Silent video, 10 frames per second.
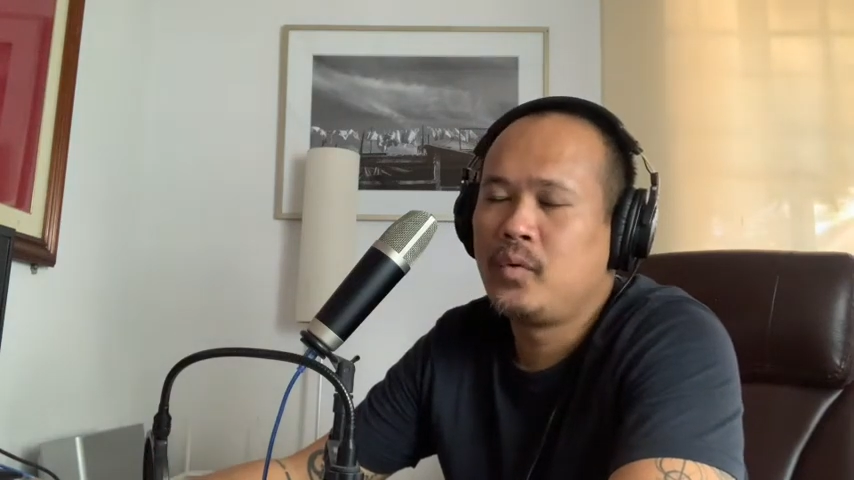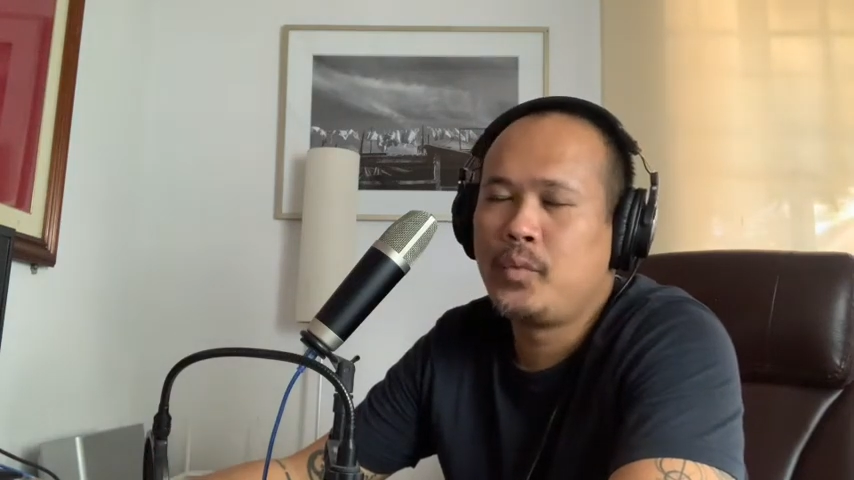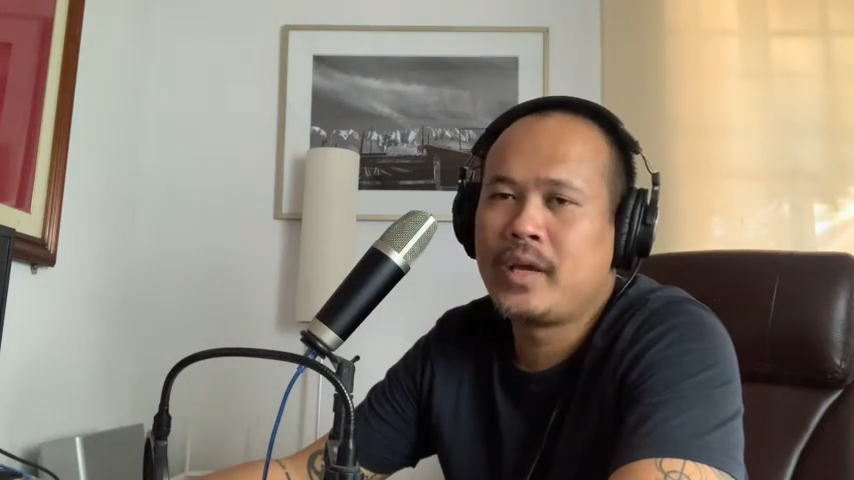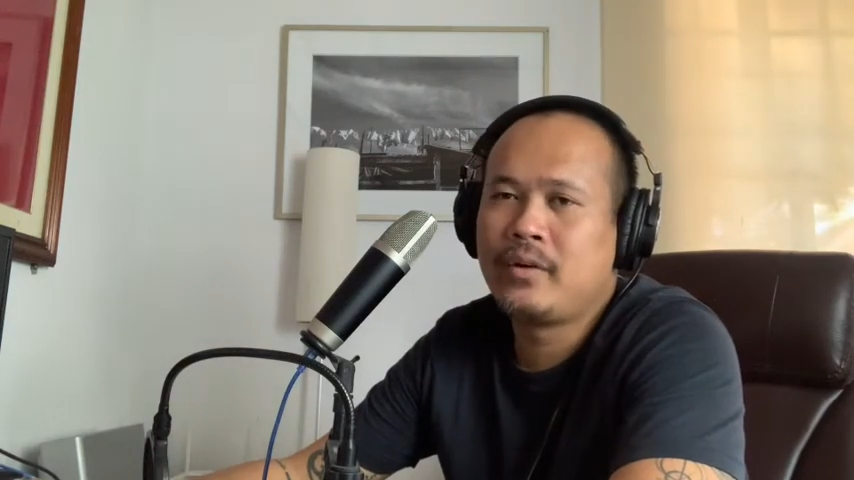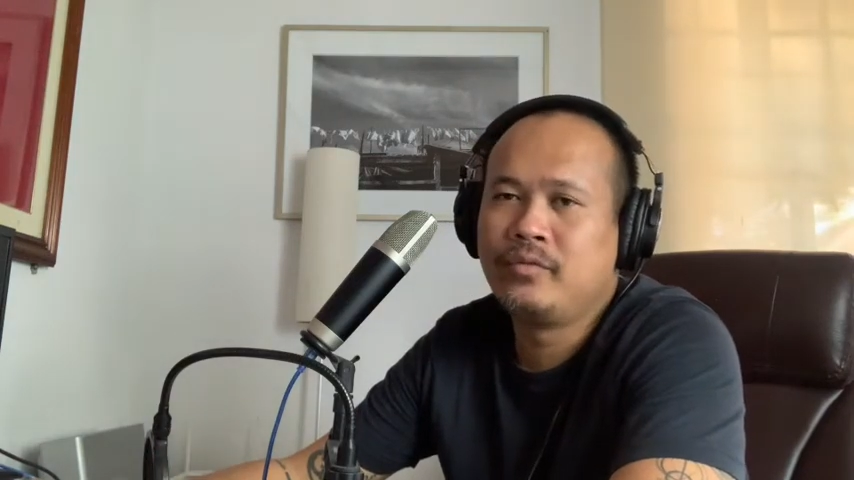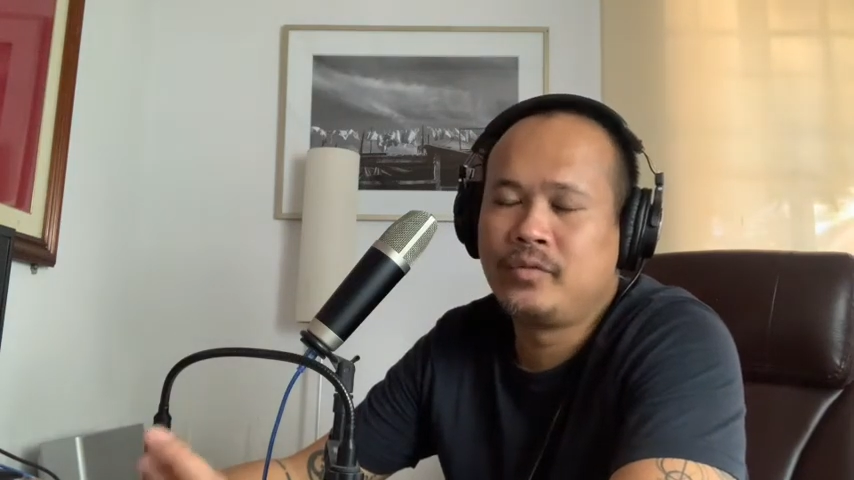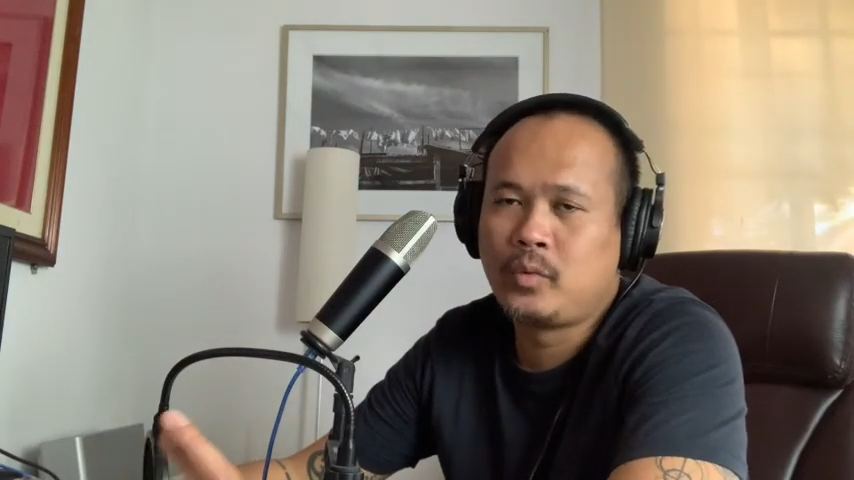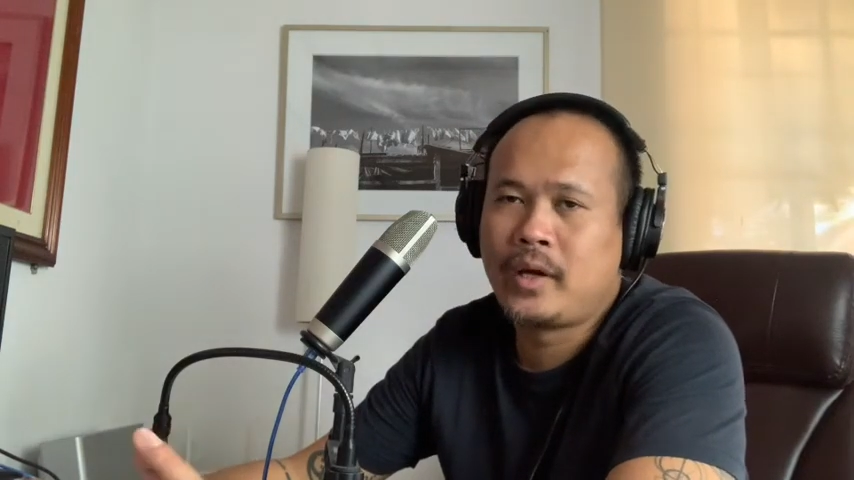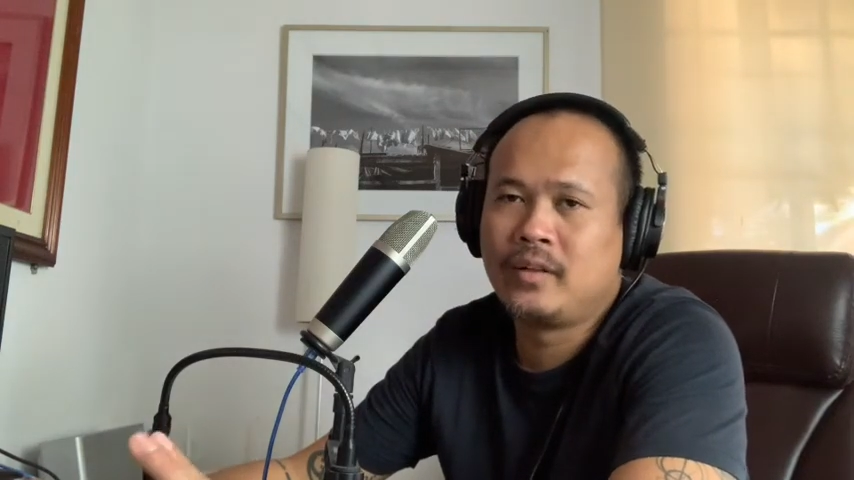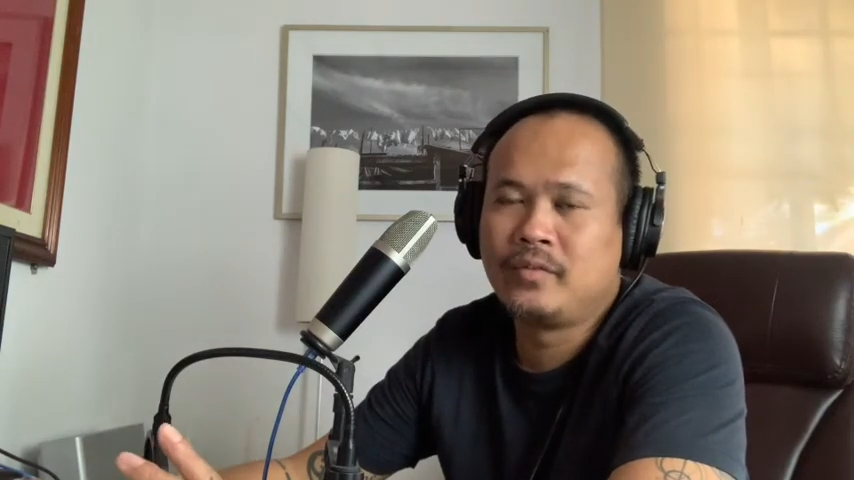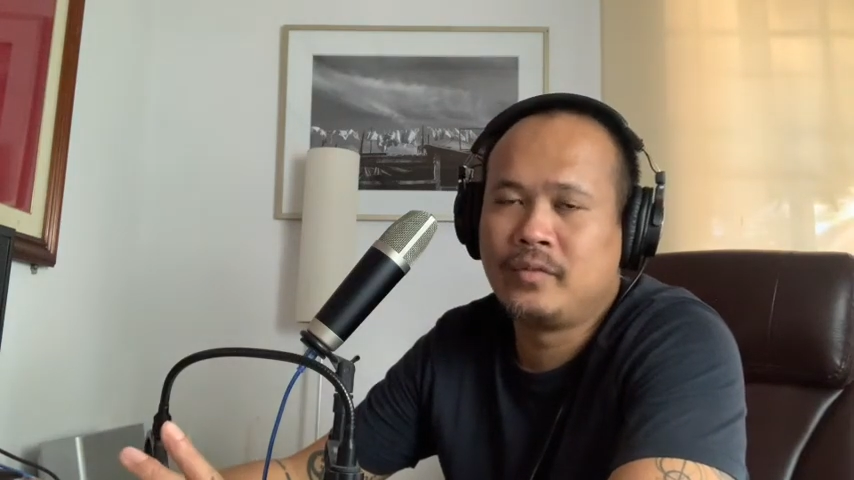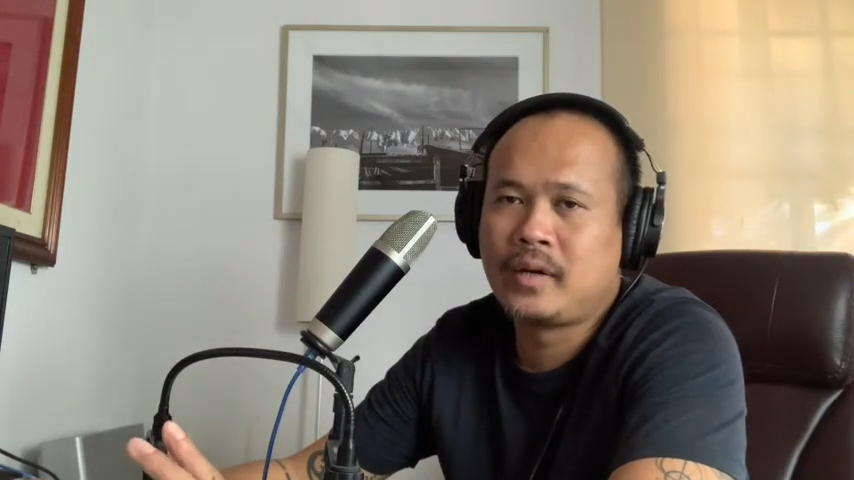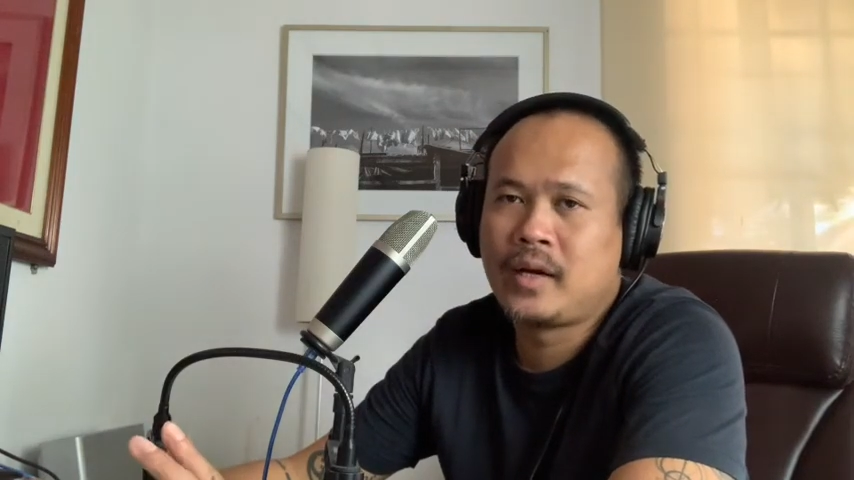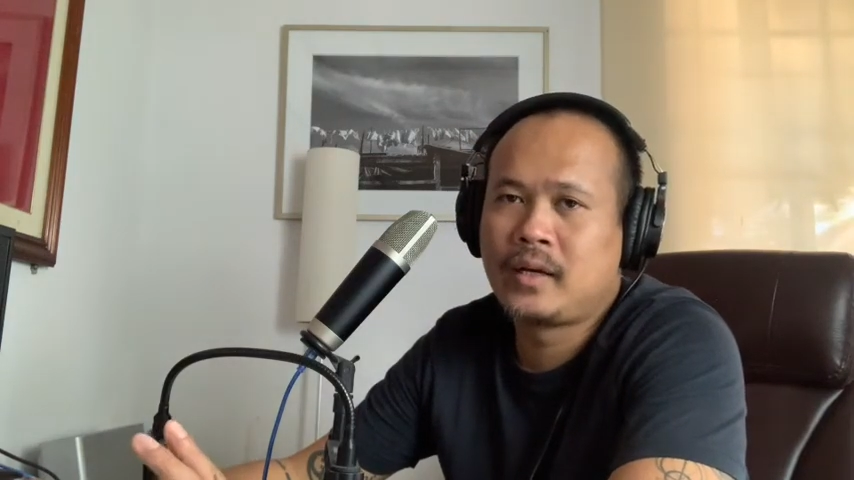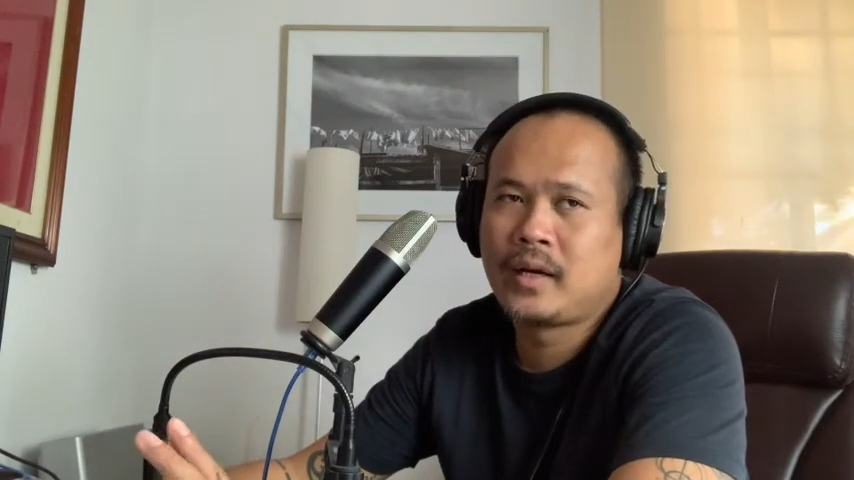we have
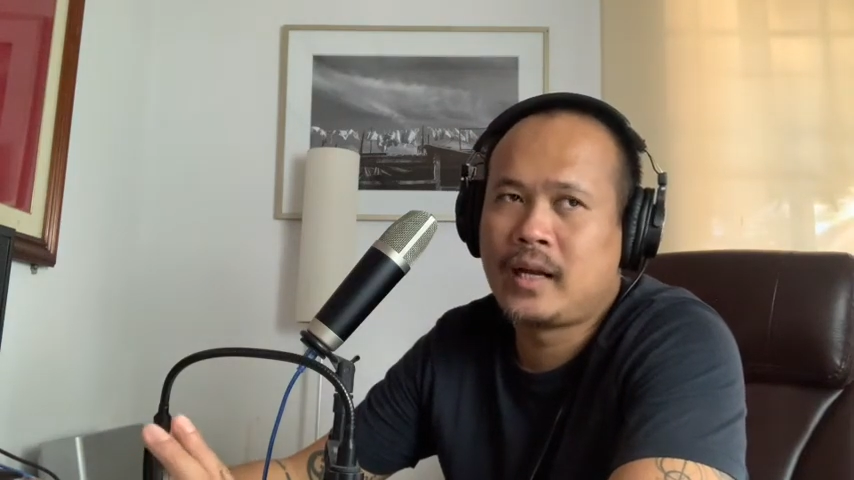12